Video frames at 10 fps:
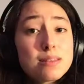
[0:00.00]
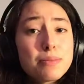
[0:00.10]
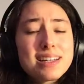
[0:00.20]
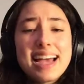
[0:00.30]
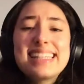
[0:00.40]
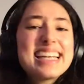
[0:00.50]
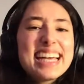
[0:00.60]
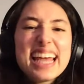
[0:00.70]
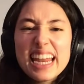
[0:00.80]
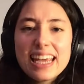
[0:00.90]
but I didn't
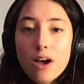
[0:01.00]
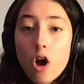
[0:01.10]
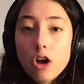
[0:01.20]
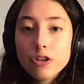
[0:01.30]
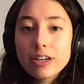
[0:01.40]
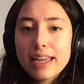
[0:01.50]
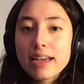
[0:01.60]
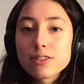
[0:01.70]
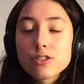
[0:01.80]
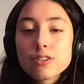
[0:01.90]
get any concrete
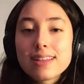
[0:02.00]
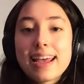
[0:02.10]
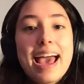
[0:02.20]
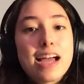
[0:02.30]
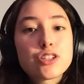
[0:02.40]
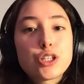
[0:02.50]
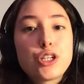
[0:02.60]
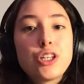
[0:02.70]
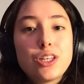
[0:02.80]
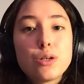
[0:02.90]
answers that I actually
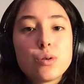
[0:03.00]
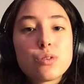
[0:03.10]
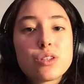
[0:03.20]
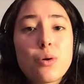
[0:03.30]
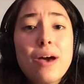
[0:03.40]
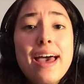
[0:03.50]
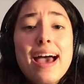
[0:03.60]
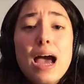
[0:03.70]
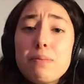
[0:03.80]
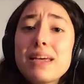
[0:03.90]
could use, so
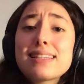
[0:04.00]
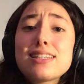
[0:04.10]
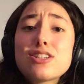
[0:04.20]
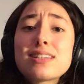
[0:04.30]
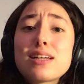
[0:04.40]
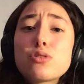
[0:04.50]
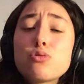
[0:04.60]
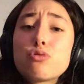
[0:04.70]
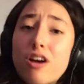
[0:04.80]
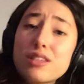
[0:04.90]
I basically just had to
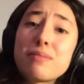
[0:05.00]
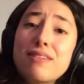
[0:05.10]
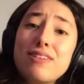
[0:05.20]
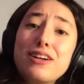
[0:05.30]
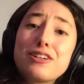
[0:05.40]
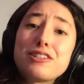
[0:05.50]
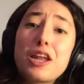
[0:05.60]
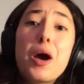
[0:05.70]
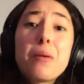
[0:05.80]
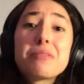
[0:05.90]
cross my fingers and
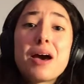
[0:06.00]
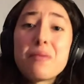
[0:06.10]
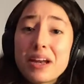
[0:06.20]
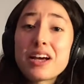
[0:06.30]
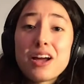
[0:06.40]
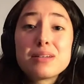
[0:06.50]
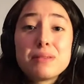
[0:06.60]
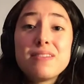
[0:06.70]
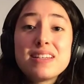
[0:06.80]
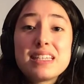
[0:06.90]
hope that when I got a
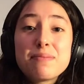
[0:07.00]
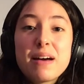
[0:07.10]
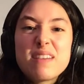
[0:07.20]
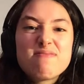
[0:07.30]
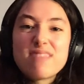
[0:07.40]
PVC pipe,